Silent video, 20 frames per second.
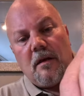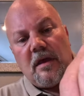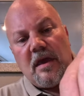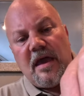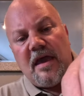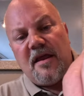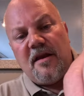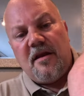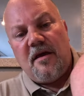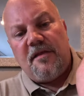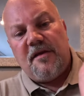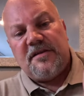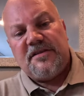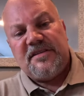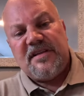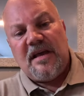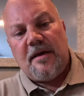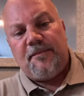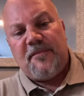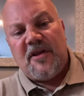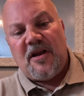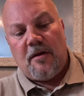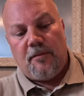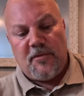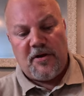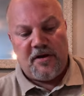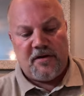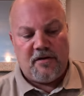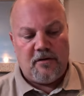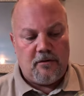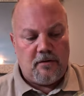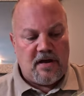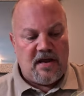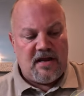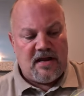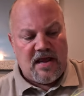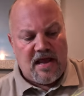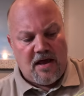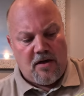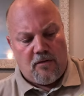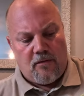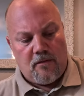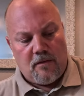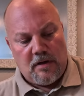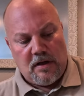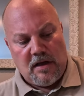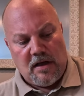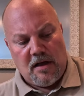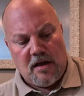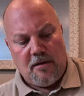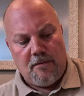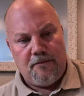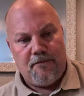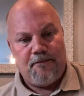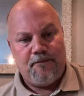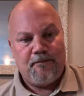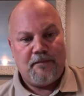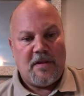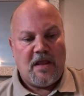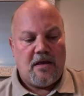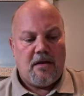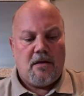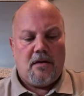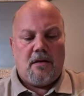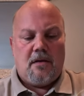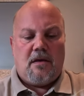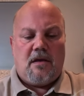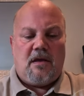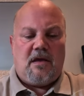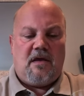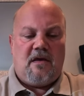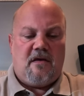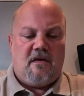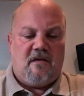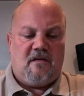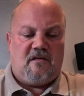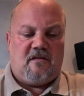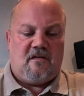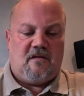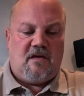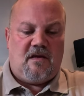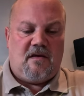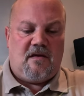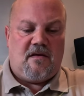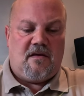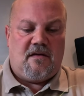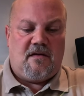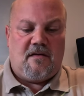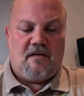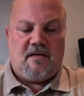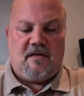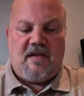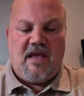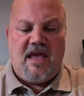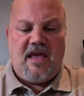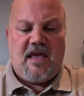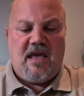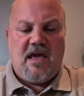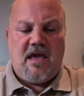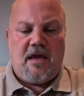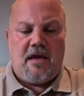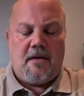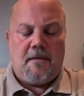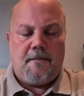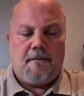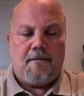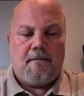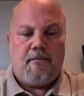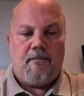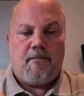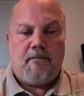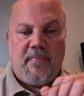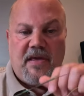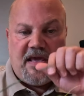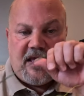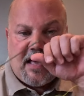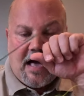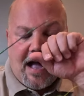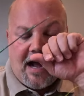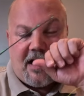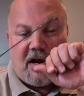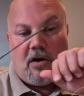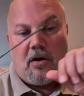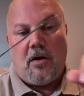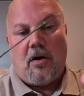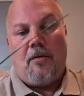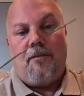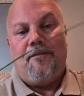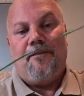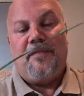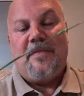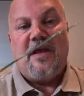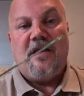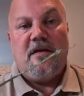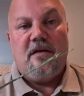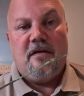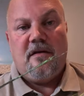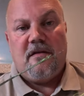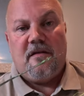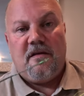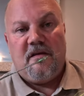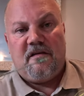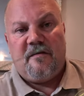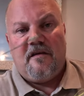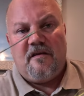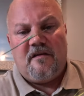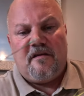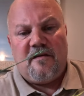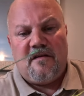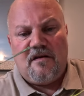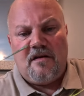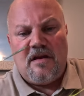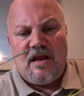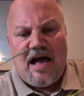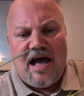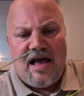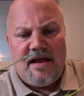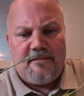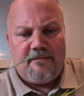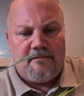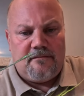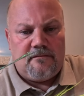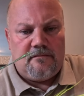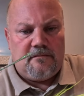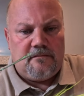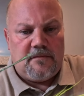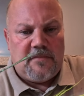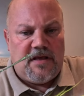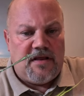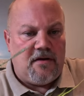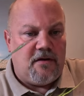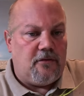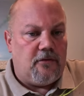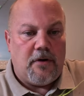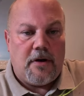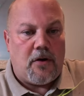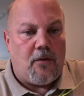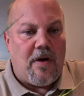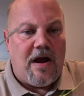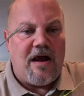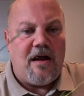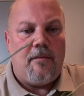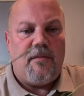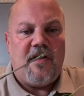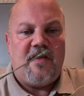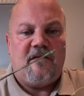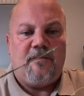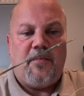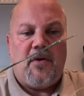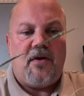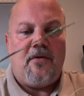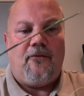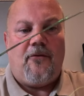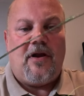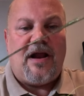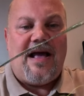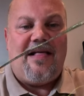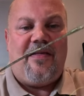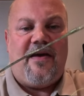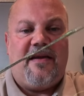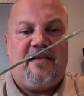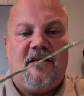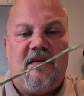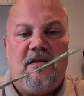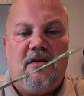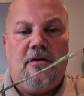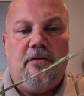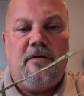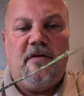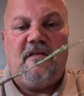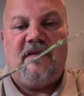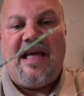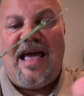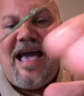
Okay, another step that I'm going to do right now um, is taking peacock herl. This is not in the requirements, but what I like to do is